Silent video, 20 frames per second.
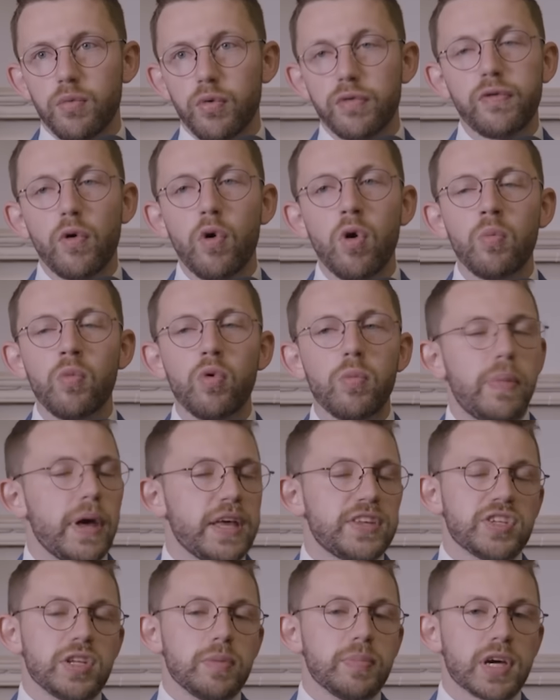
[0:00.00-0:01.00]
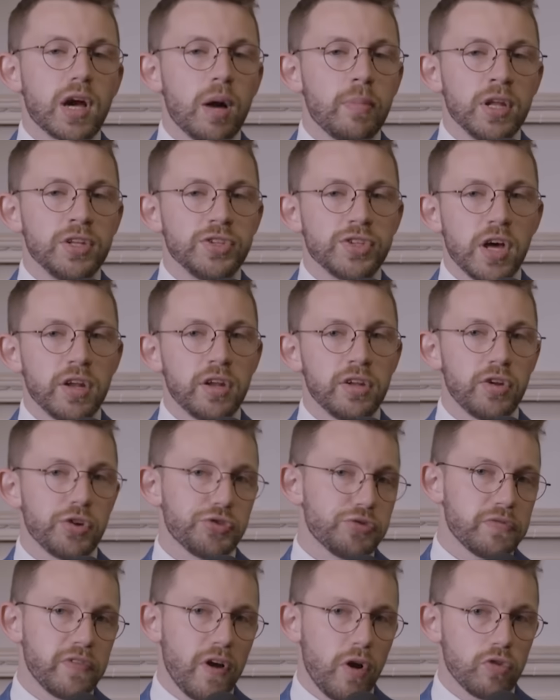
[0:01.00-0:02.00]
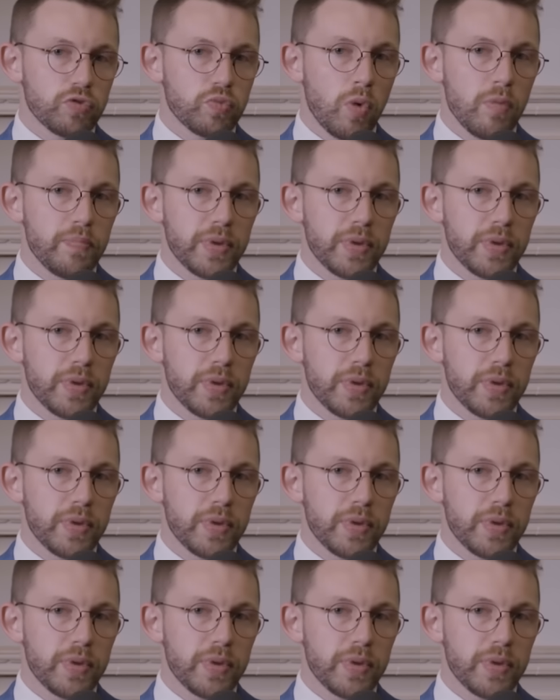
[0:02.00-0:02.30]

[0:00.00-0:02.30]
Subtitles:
reform will basically become undone and Nigel Farage